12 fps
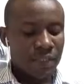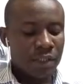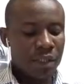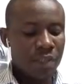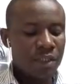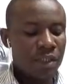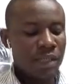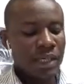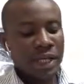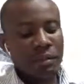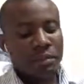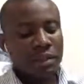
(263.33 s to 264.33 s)
Changing the
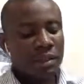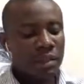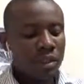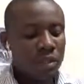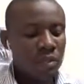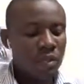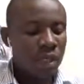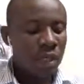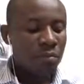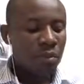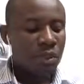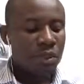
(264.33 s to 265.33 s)

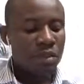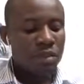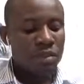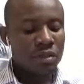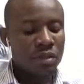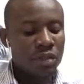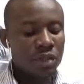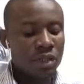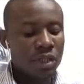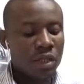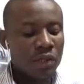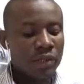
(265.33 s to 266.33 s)
amplitude to the
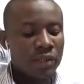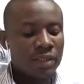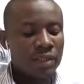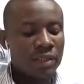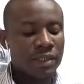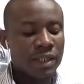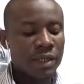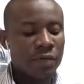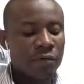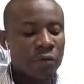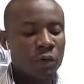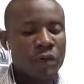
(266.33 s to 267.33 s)
closest
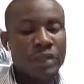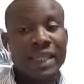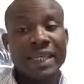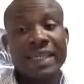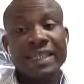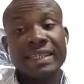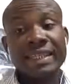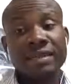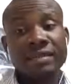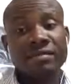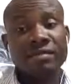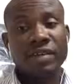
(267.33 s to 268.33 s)
of 1n
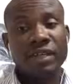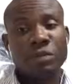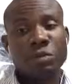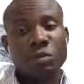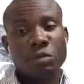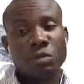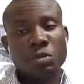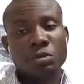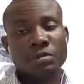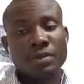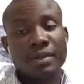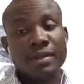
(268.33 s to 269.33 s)
allowed values.
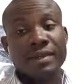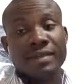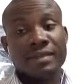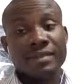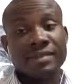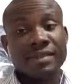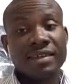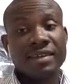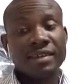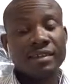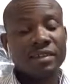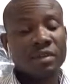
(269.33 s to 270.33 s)
It's
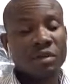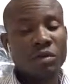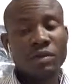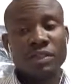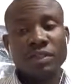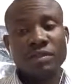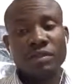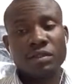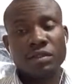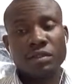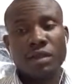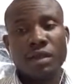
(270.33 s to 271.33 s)
called quantization.